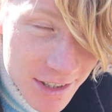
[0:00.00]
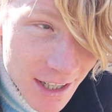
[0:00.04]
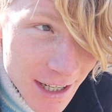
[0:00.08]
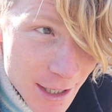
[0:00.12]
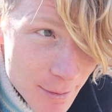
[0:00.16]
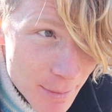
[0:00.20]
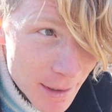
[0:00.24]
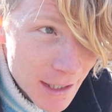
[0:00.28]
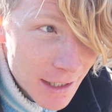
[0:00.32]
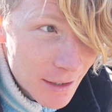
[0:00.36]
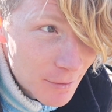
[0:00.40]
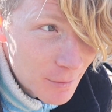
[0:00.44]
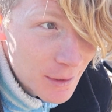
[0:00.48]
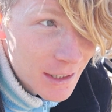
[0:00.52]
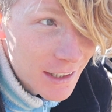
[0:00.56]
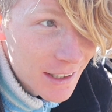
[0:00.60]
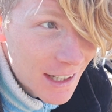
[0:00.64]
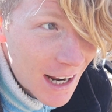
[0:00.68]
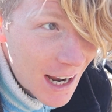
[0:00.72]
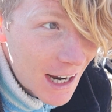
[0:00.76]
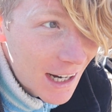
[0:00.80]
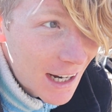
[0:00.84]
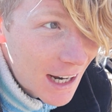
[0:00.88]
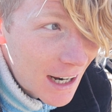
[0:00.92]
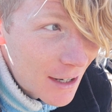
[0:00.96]
see me and we
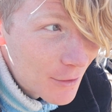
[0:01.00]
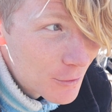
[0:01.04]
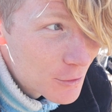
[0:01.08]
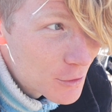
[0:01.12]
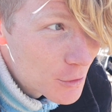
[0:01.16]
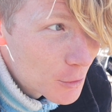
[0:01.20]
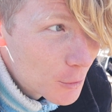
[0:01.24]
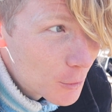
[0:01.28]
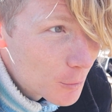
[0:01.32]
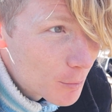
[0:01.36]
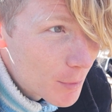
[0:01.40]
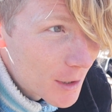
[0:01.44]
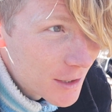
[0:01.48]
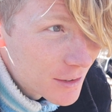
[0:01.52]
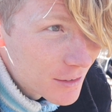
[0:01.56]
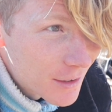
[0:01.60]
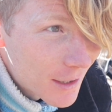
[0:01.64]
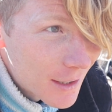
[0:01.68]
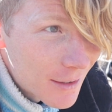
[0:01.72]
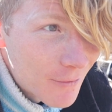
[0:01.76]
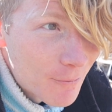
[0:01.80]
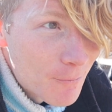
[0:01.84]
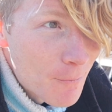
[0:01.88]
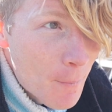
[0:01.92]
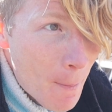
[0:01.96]
can hang out and talk
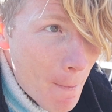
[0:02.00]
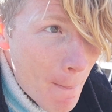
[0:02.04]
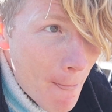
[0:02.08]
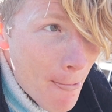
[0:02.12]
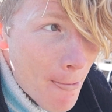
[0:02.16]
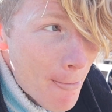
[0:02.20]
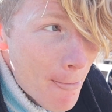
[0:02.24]
busking. But